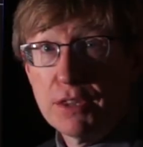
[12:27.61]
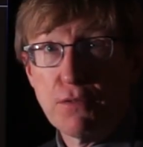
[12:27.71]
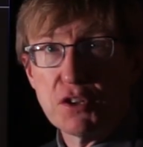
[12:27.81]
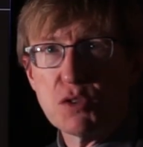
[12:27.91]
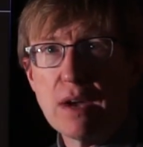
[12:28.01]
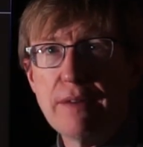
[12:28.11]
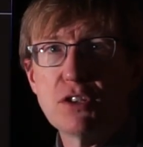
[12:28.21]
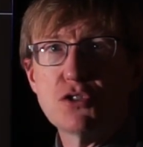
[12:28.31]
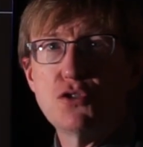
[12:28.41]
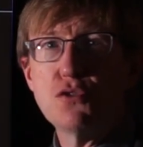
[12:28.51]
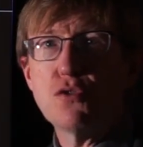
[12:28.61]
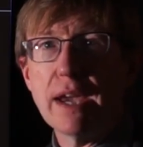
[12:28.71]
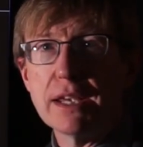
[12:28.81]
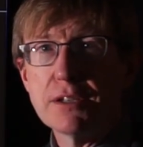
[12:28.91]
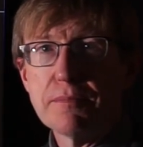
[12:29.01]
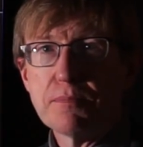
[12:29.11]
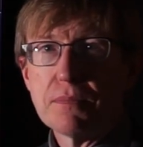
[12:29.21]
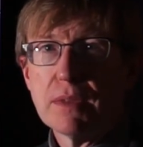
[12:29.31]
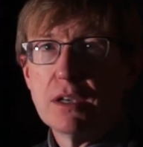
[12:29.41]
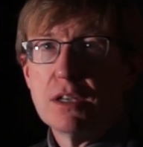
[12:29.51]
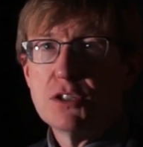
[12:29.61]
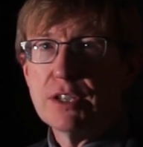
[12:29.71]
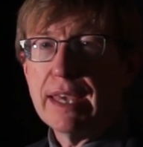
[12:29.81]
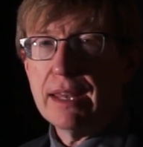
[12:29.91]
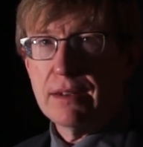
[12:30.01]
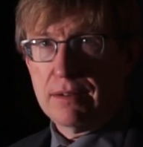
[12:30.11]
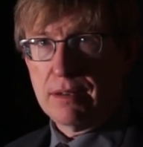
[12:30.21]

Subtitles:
The force of gravity is too great to get